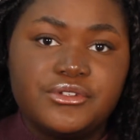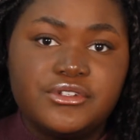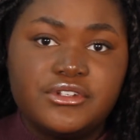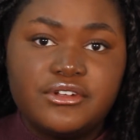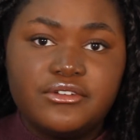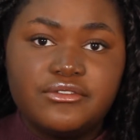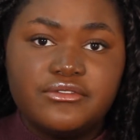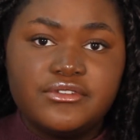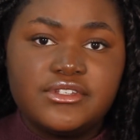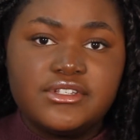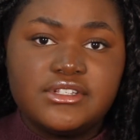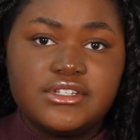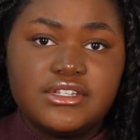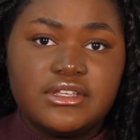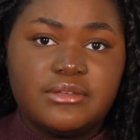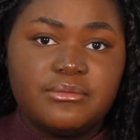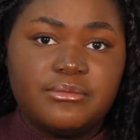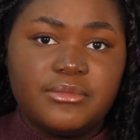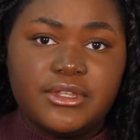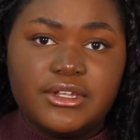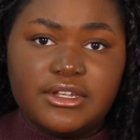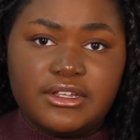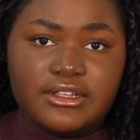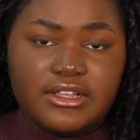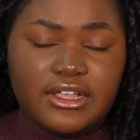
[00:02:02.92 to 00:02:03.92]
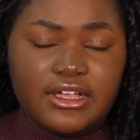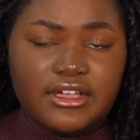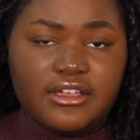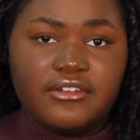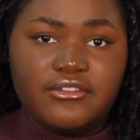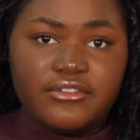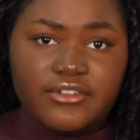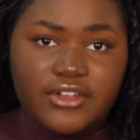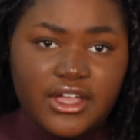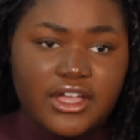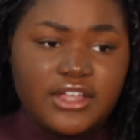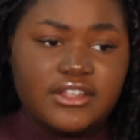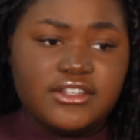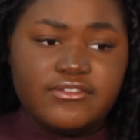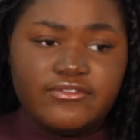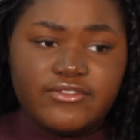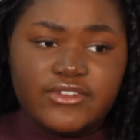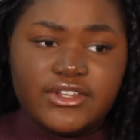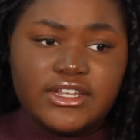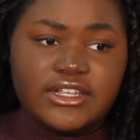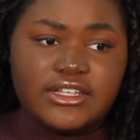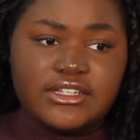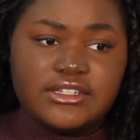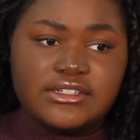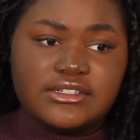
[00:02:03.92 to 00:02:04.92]
self-esteem and a lack of
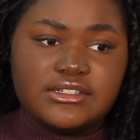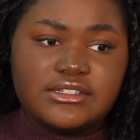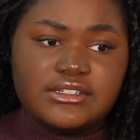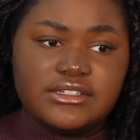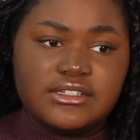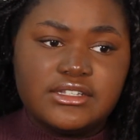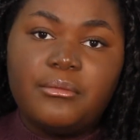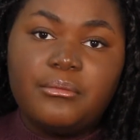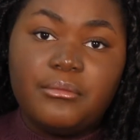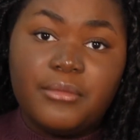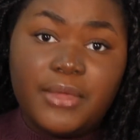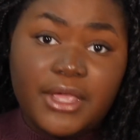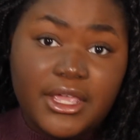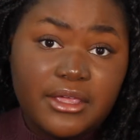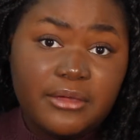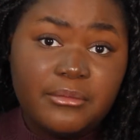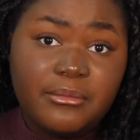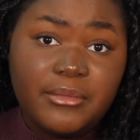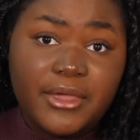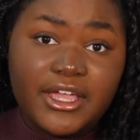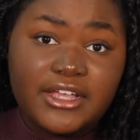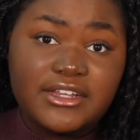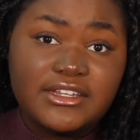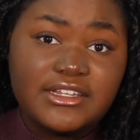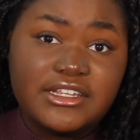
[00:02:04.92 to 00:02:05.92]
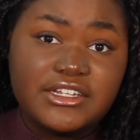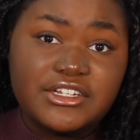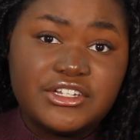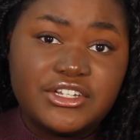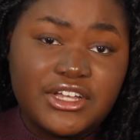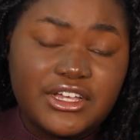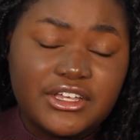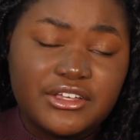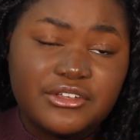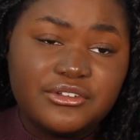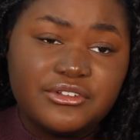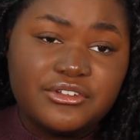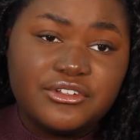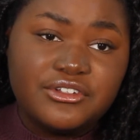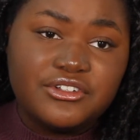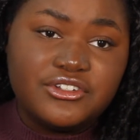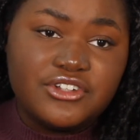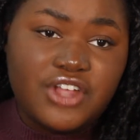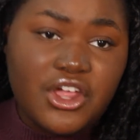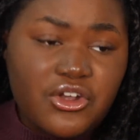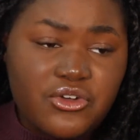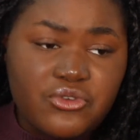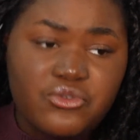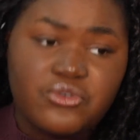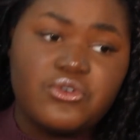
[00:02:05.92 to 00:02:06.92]
confidence may impact a child's
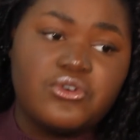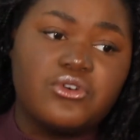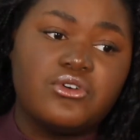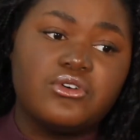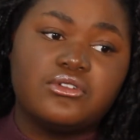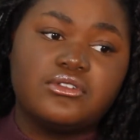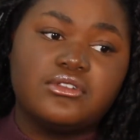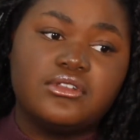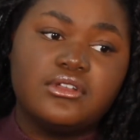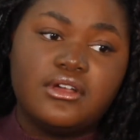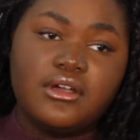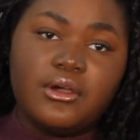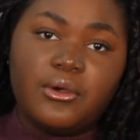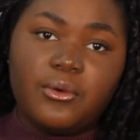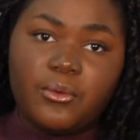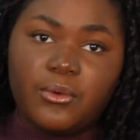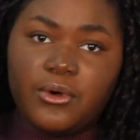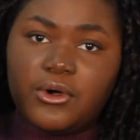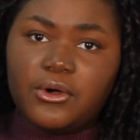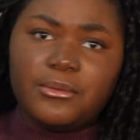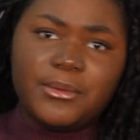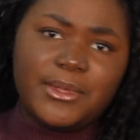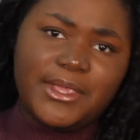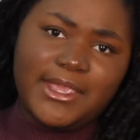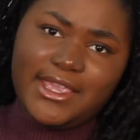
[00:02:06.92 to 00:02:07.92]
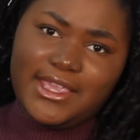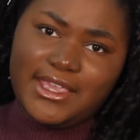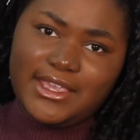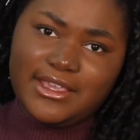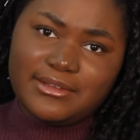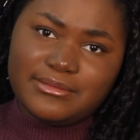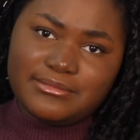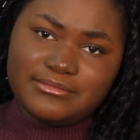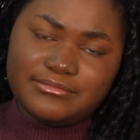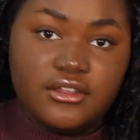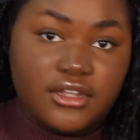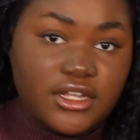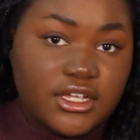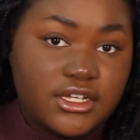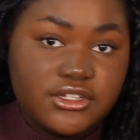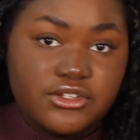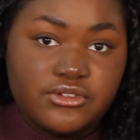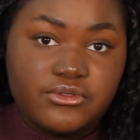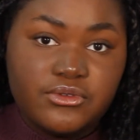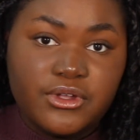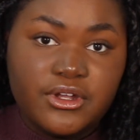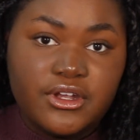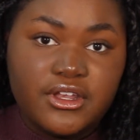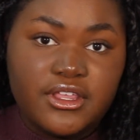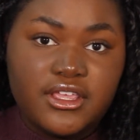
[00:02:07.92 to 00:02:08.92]
general well-being. The
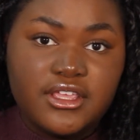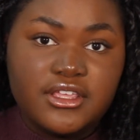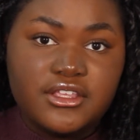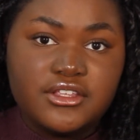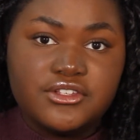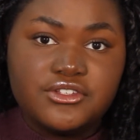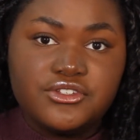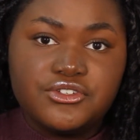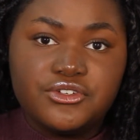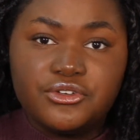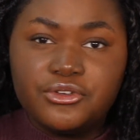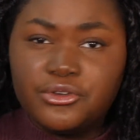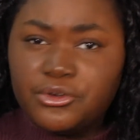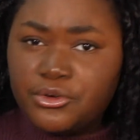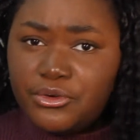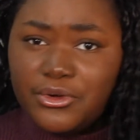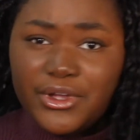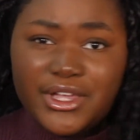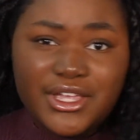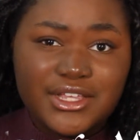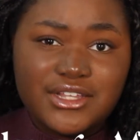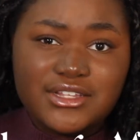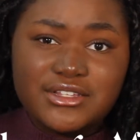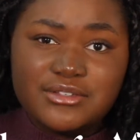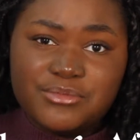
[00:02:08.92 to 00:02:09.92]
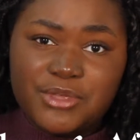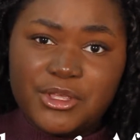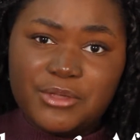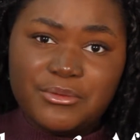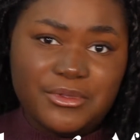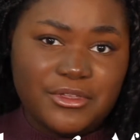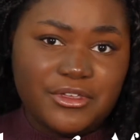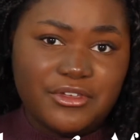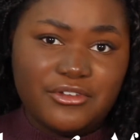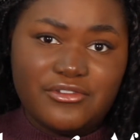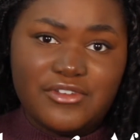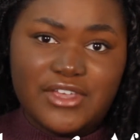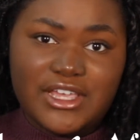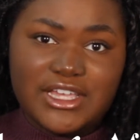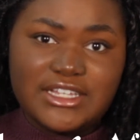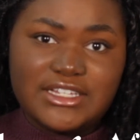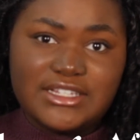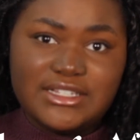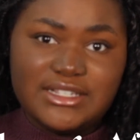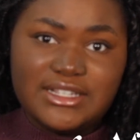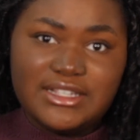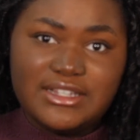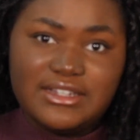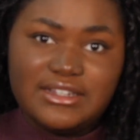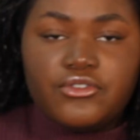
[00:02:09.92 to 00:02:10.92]
next one is your grades may be
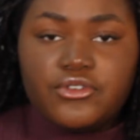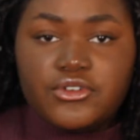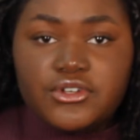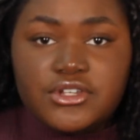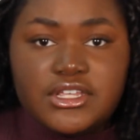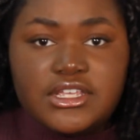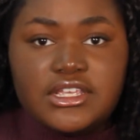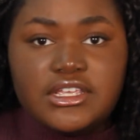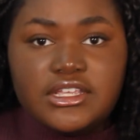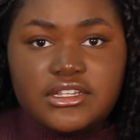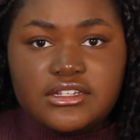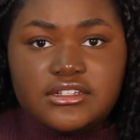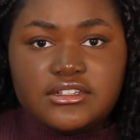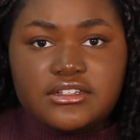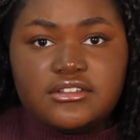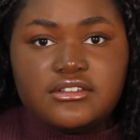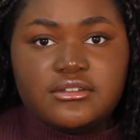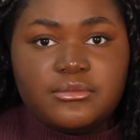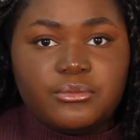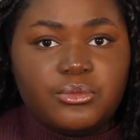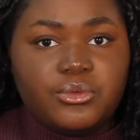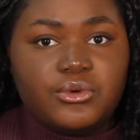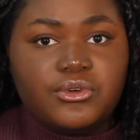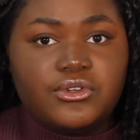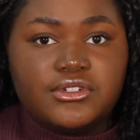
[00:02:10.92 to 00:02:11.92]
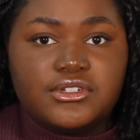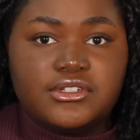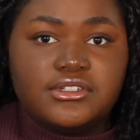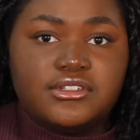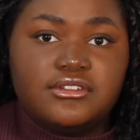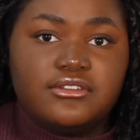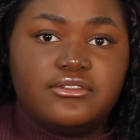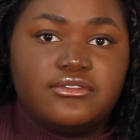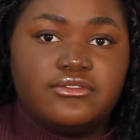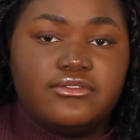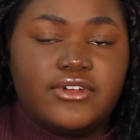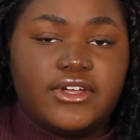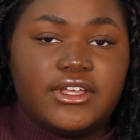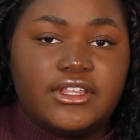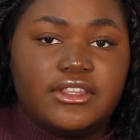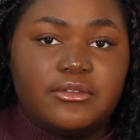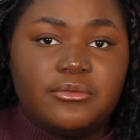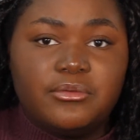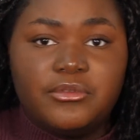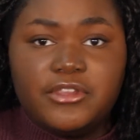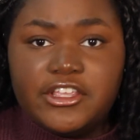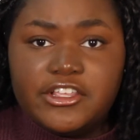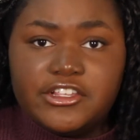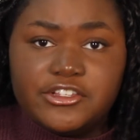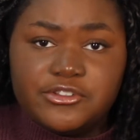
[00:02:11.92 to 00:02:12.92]
affected. For teens, it's important to find the
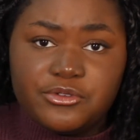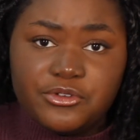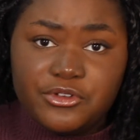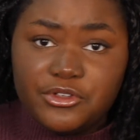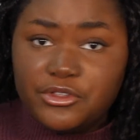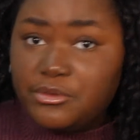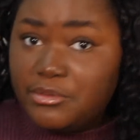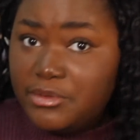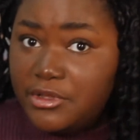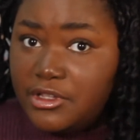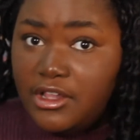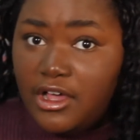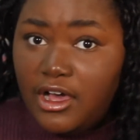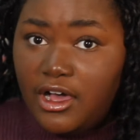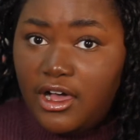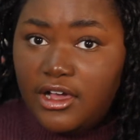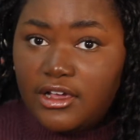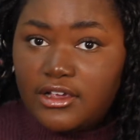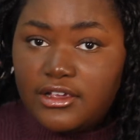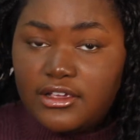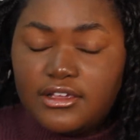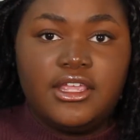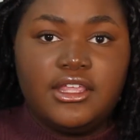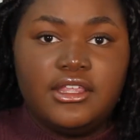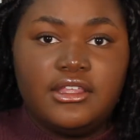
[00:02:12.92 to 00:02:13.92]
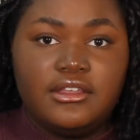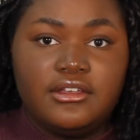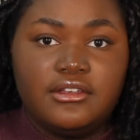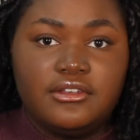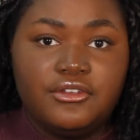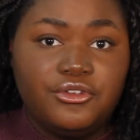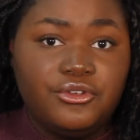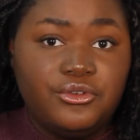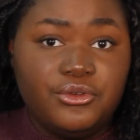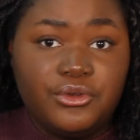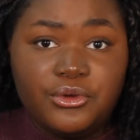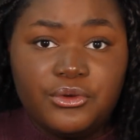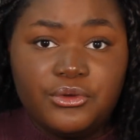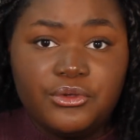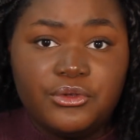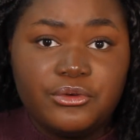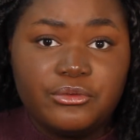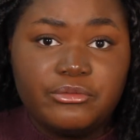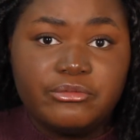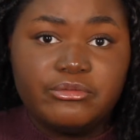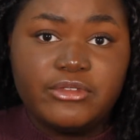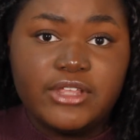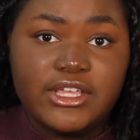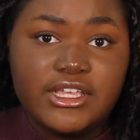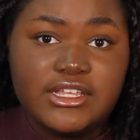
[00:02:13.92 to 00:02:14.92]
place where you belong and
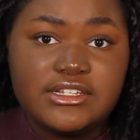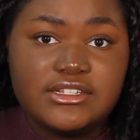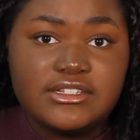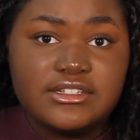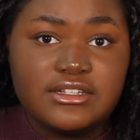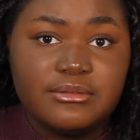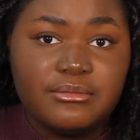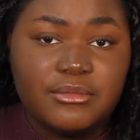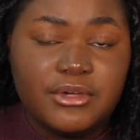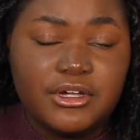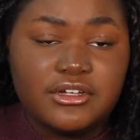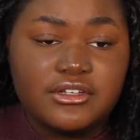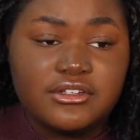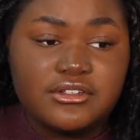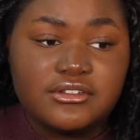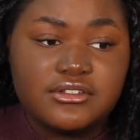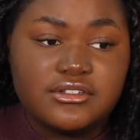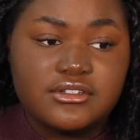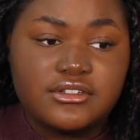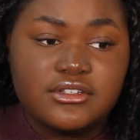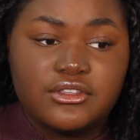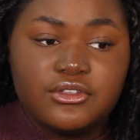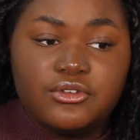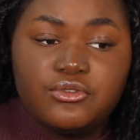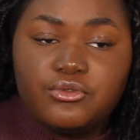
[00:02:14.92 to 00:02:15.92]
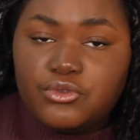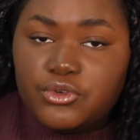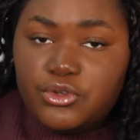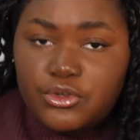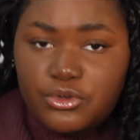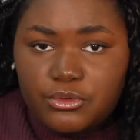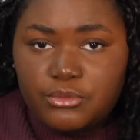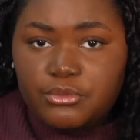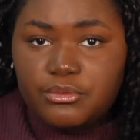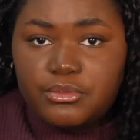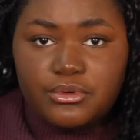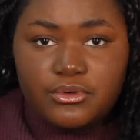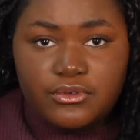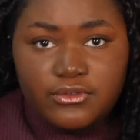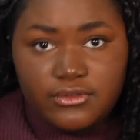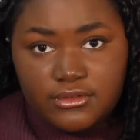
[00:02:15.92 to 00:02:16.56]
your place amongst the group.